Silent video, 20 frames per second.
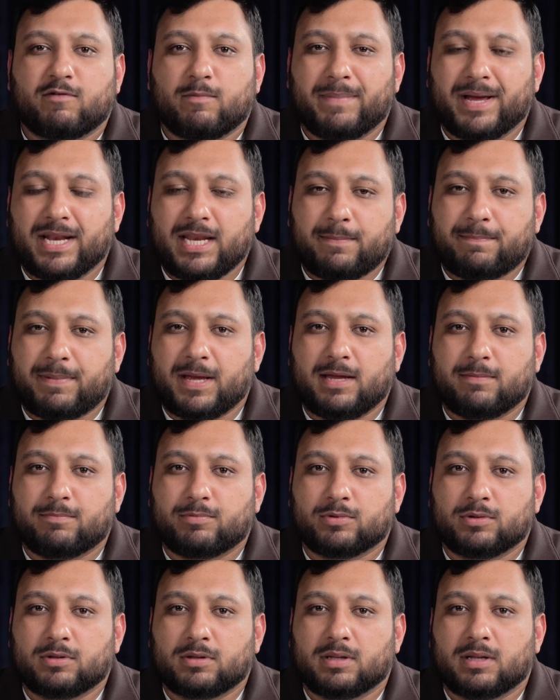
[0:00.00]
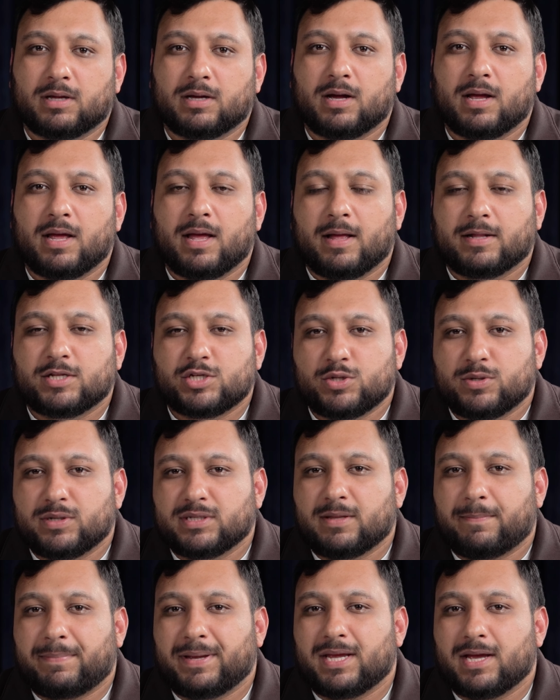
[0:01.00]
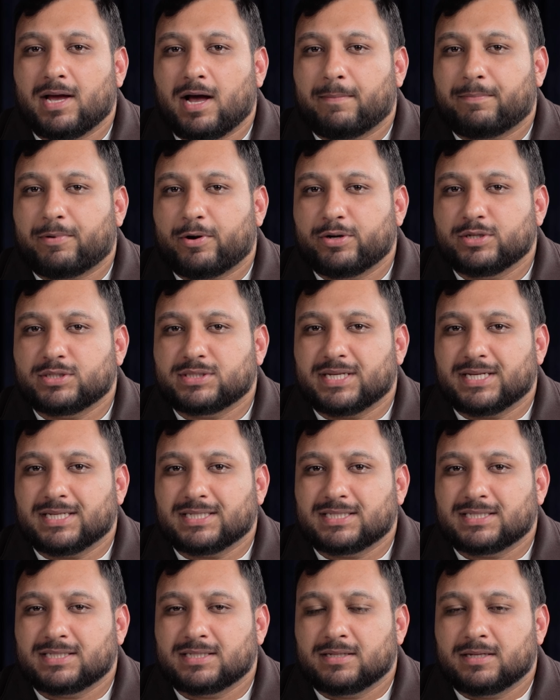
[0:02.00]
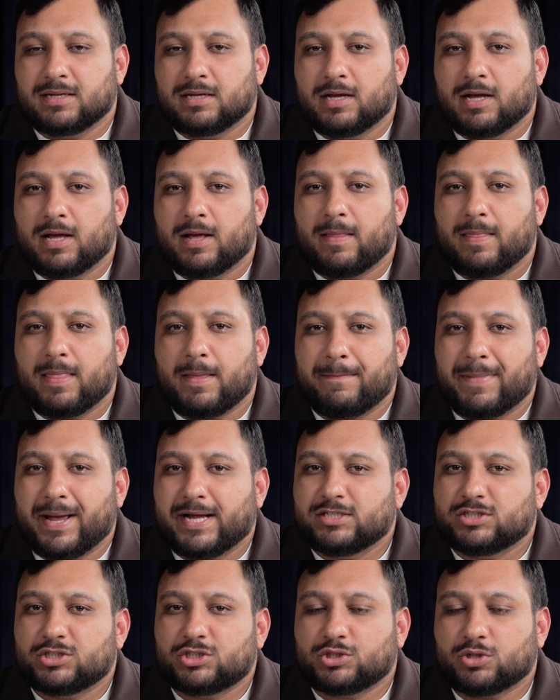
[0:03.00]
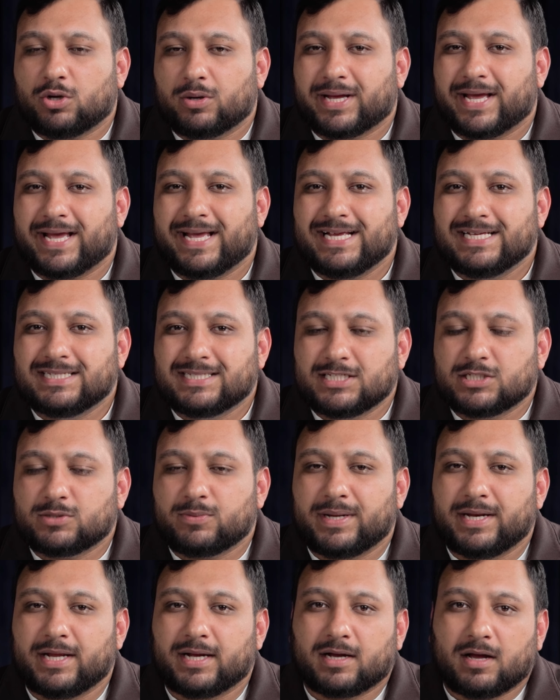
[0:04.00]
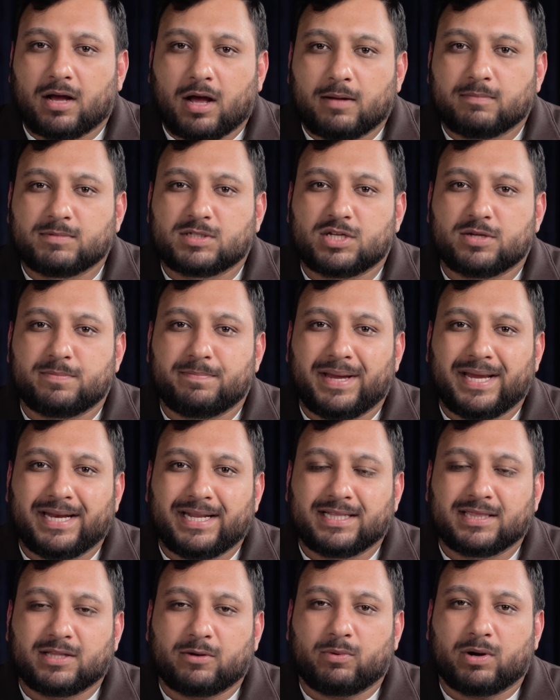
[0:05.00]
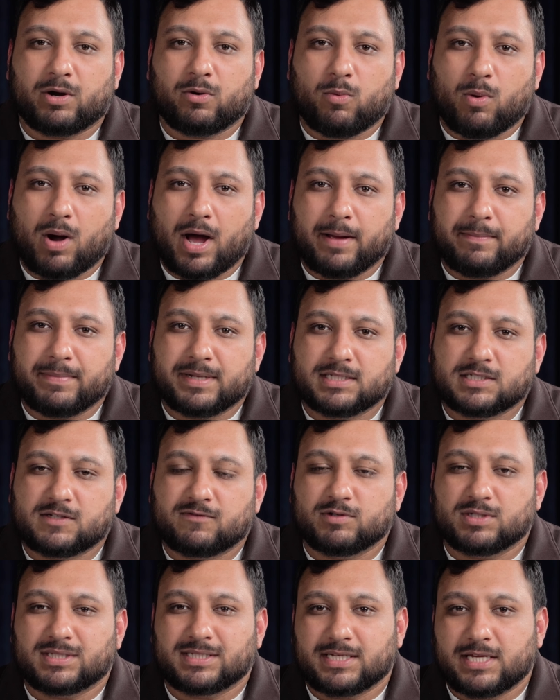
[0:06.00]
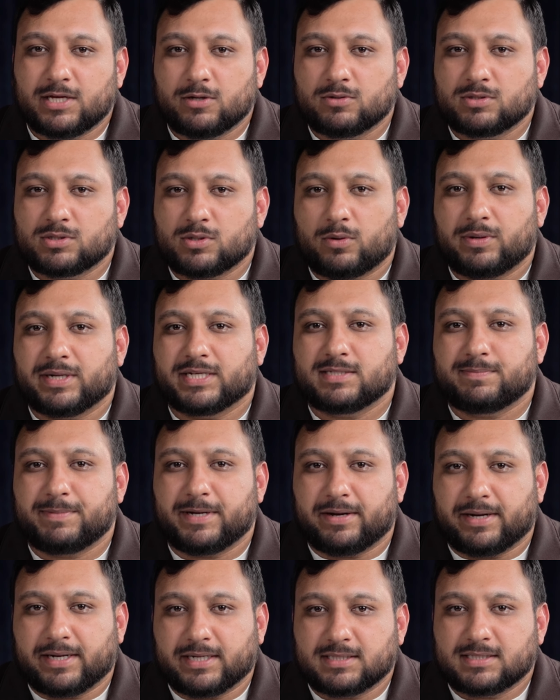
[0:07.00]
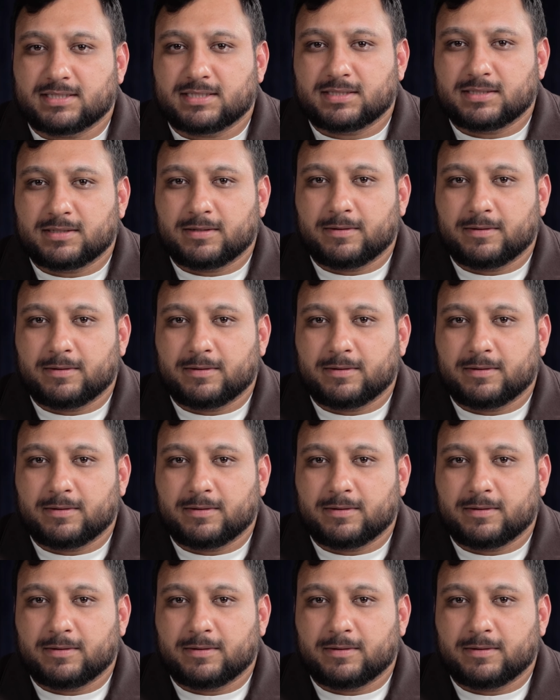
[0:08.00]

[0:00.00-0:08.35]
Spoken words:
For many people, during the PR process, the major shock isn't when it comes to meeting the requirements for skills or experience.